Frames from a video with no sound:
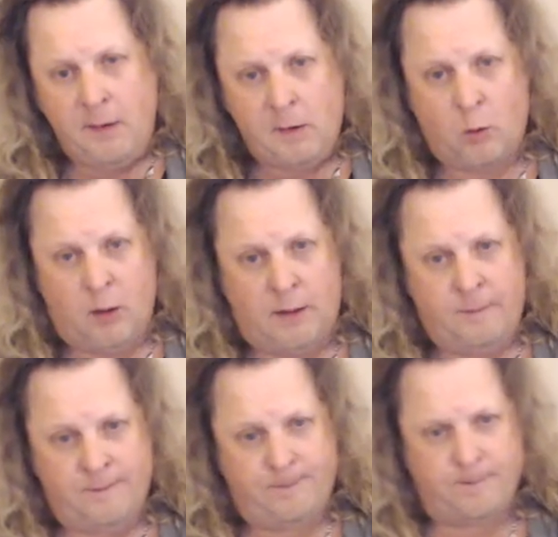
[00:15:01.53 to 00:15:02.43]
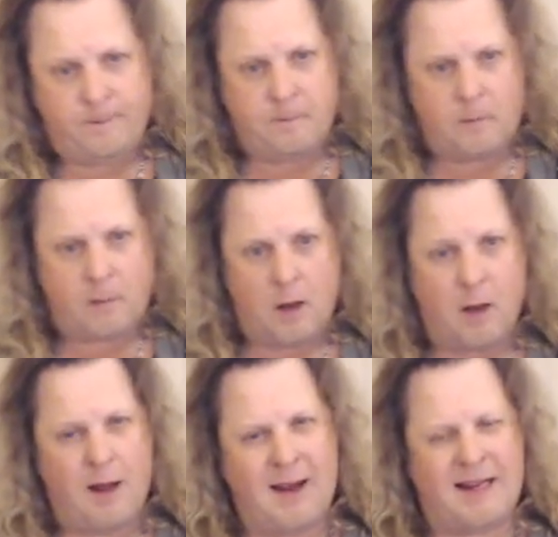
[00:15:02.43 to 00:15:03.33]
this one,
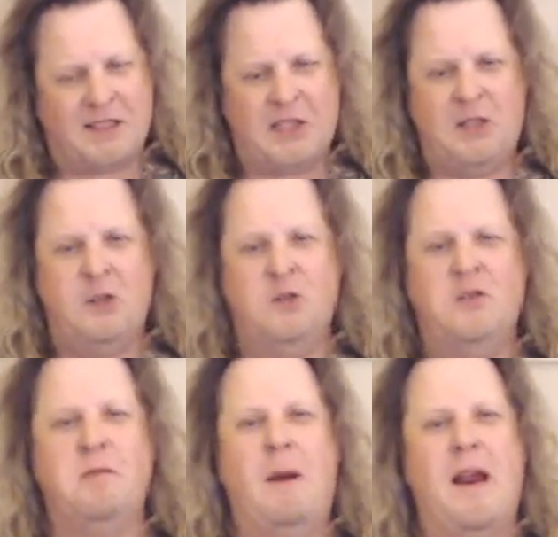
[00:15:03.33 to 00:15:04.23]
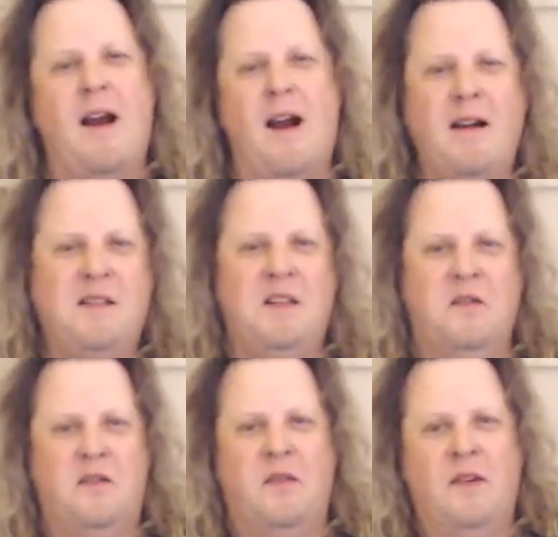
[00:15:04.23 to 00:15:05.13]
I get to use my
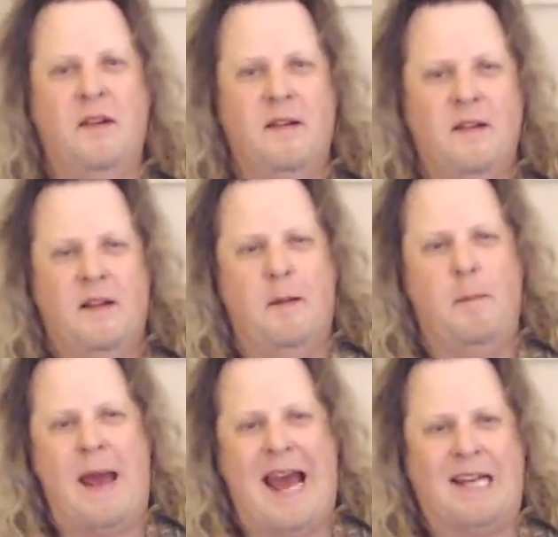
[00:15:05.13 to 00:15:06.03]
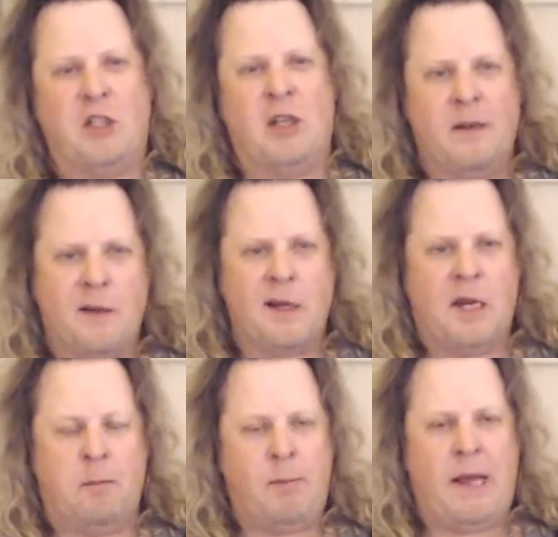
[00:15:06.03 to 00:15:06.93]
octave patch. It's
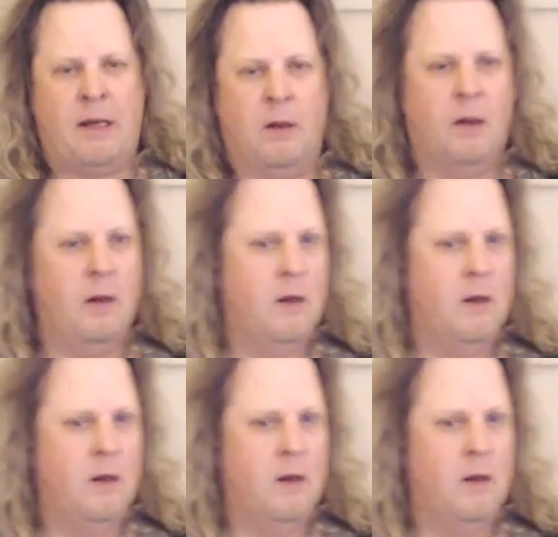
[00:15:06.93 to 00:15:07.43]
not a pedal.